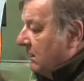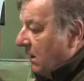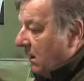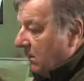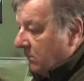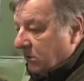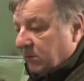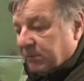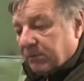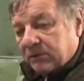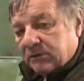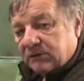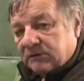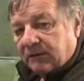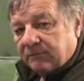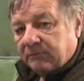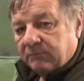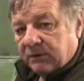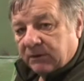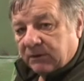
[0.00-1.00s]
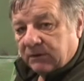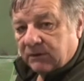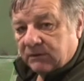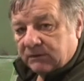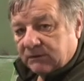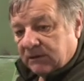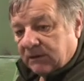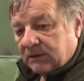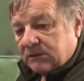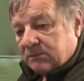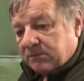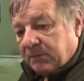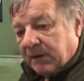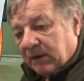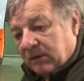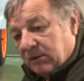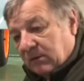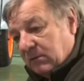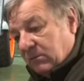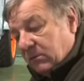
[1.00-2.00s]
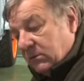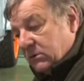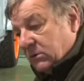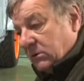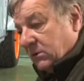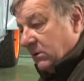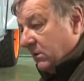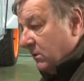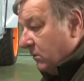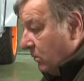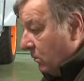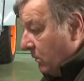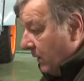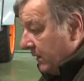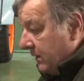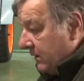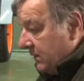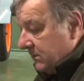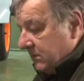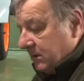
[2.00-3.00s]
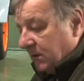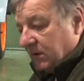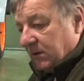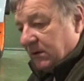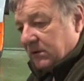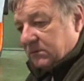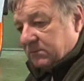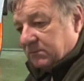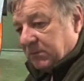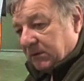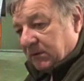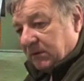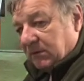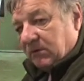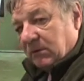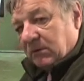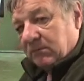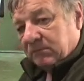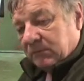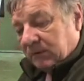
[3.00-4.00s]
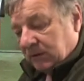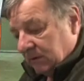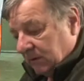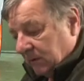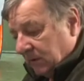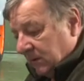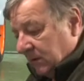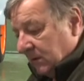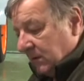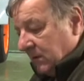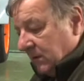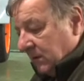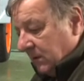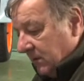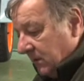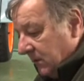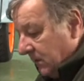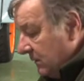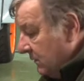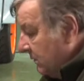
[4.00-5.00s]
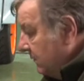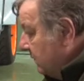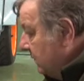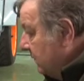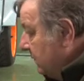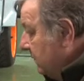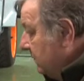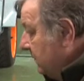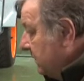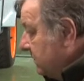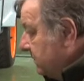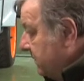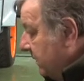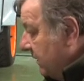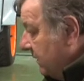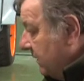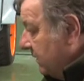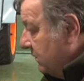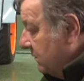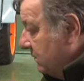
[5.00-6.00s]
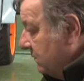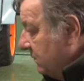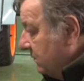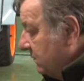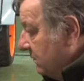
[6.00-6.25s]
I'm going to put the 7x13s back on it, which are the all-weather tyres, but they've got a much bigger